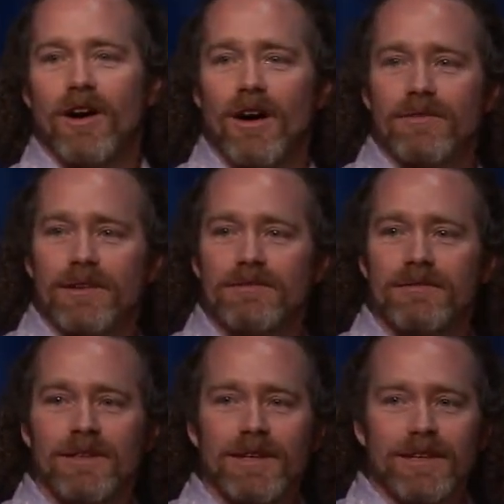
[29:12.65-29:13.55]
coffee.
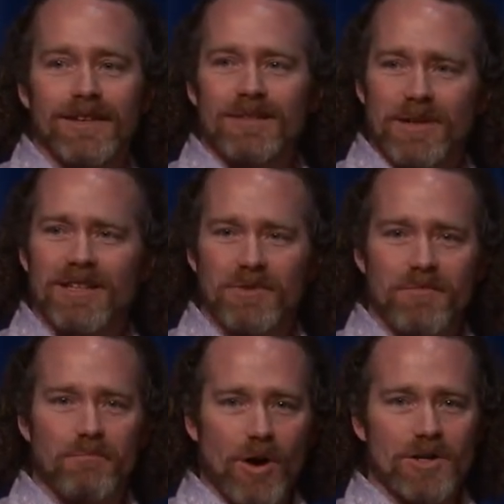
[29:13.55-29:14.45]
And that's because
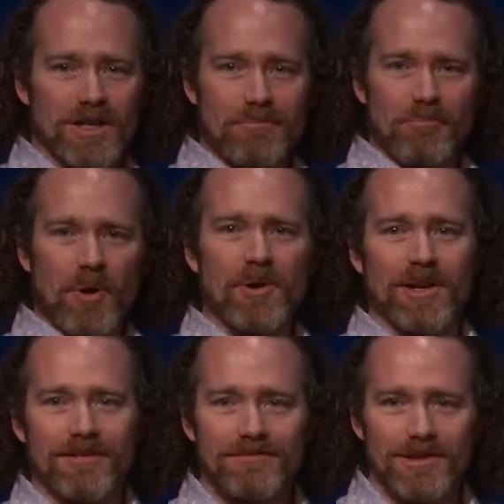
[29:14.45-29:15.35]
we've partially burned
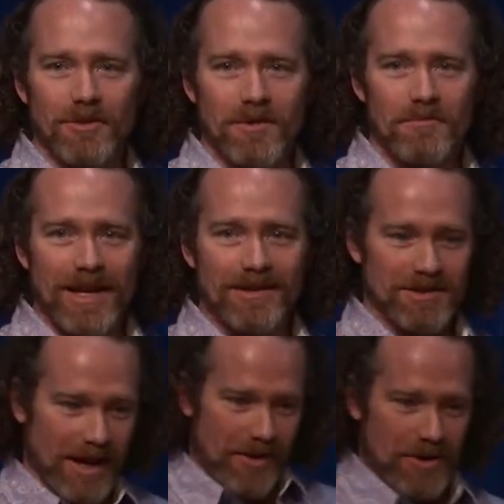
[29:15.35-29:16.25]
it. So
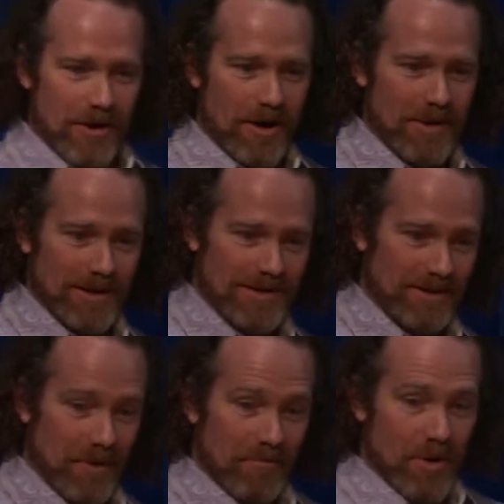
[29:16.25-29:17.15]
there's other compounds, and
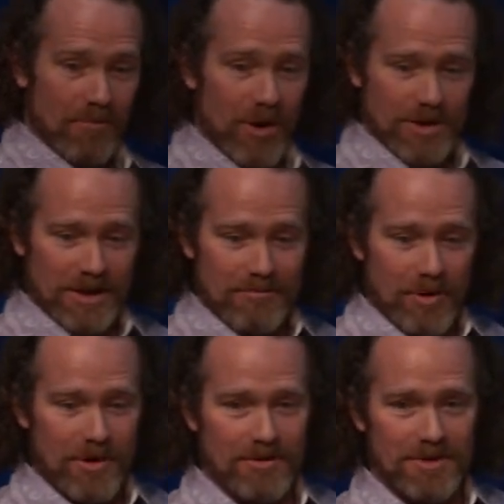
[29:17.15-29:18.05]
then we've partially
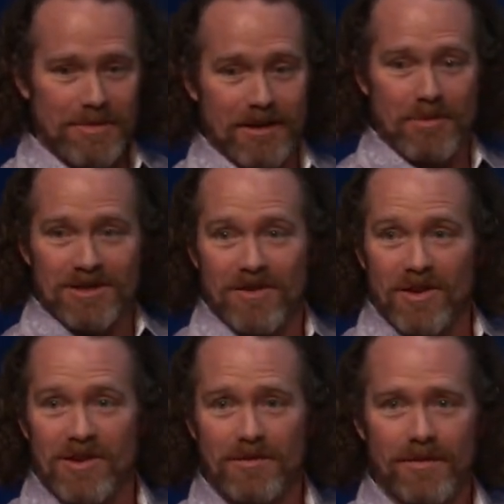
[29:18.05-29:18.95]
burned them to make a bunch of
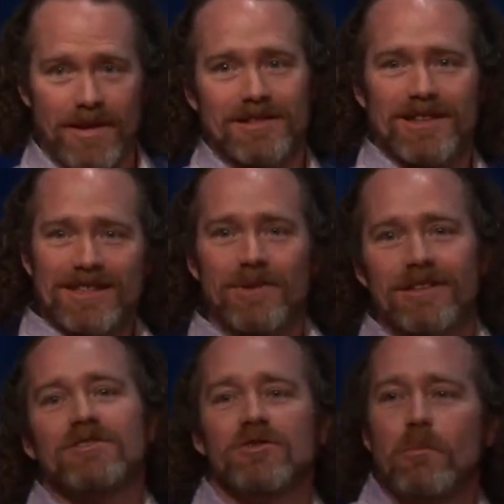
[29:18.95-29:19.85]
other different things. So that's why
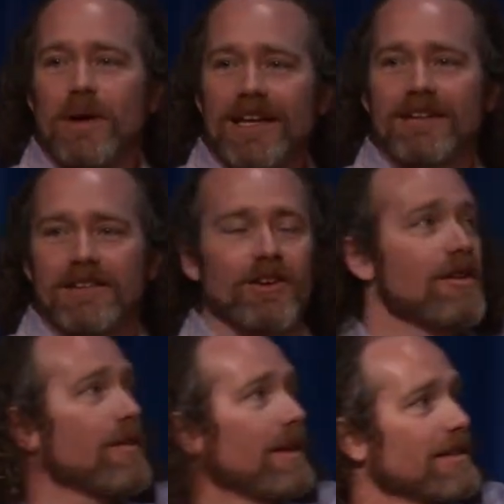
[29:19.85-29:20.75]
there's so many of the
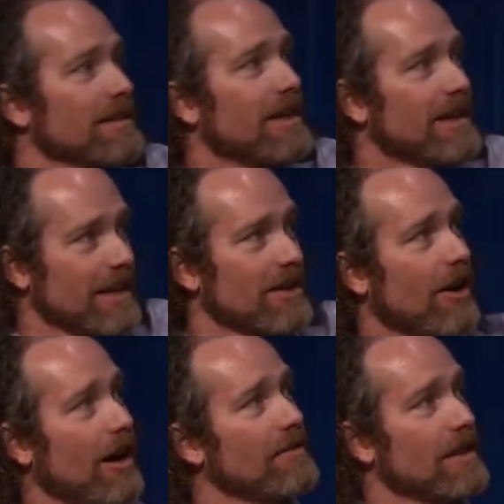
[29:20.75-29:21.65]
darn things in
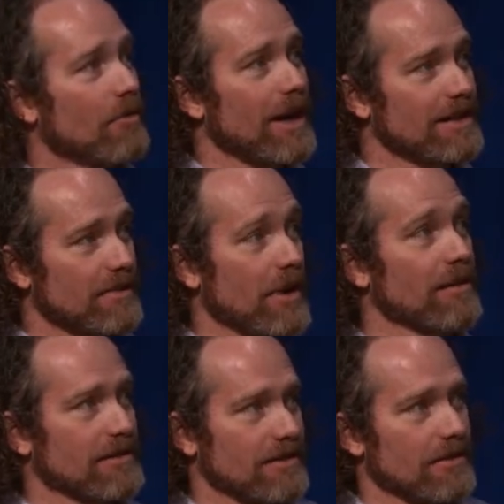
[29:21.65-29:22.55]
coffee and why it
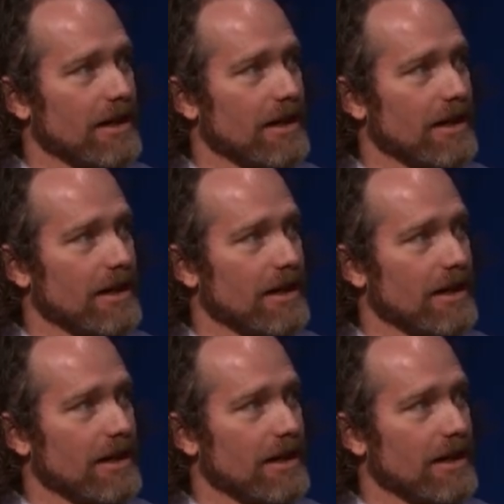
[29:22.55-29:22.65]
smells so